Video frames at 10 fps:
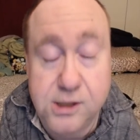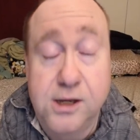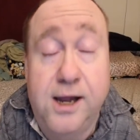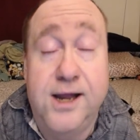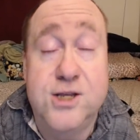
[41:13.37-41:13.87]

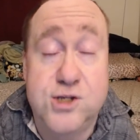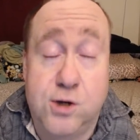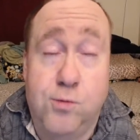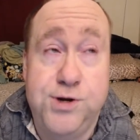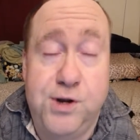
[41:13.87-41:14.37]
And so
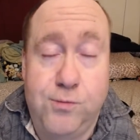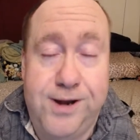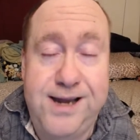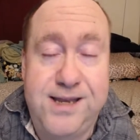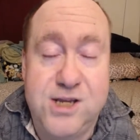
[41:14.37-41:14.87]
when you
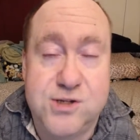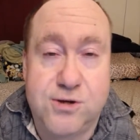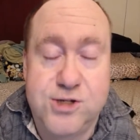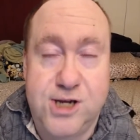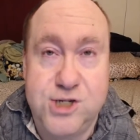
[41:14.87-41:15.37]
write the
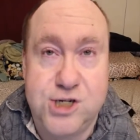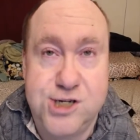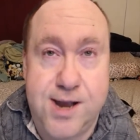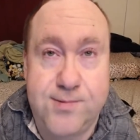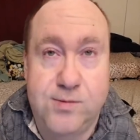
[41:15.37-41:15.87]
search engine,
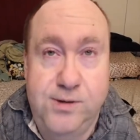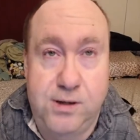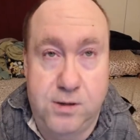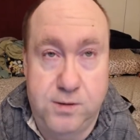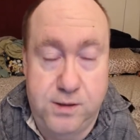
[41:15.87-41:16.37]
not to,
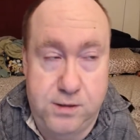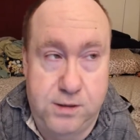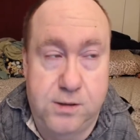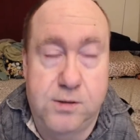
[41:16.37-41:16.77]
Aaron,